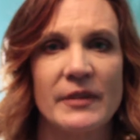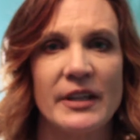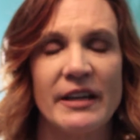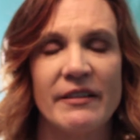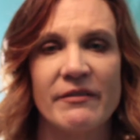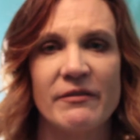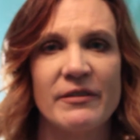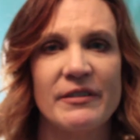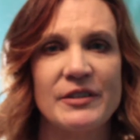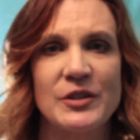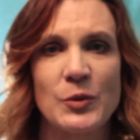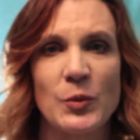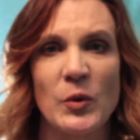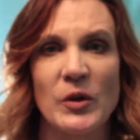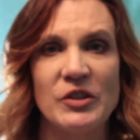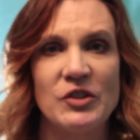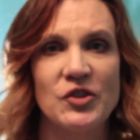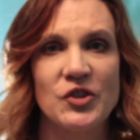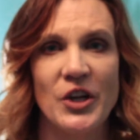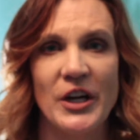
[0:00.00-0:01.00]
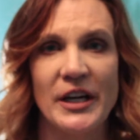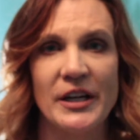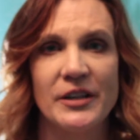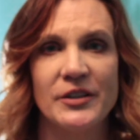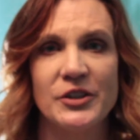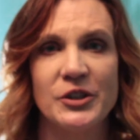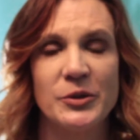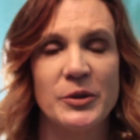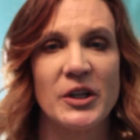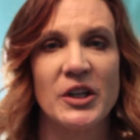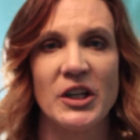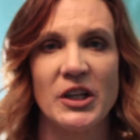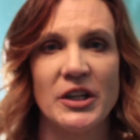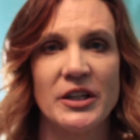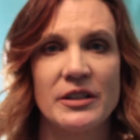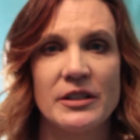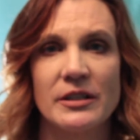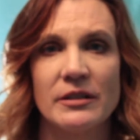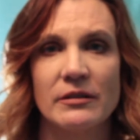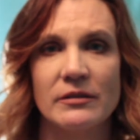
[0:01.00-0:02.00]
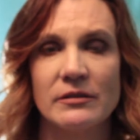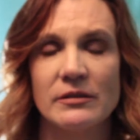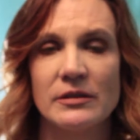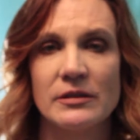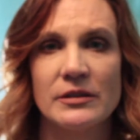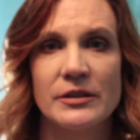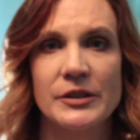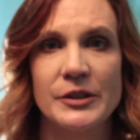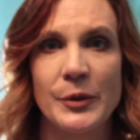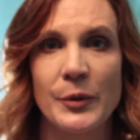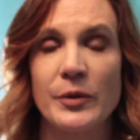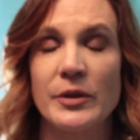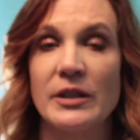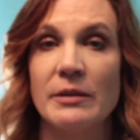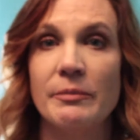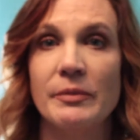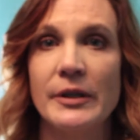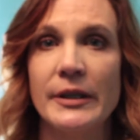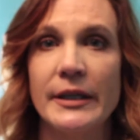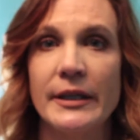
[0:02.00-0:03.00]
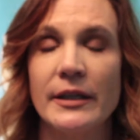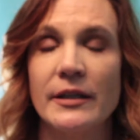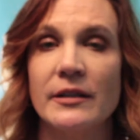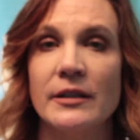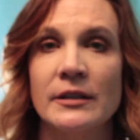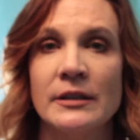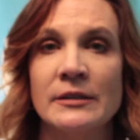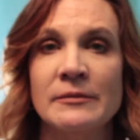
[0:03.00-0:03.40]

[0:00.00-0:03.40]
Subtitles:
if it's one child you hurt so deeply,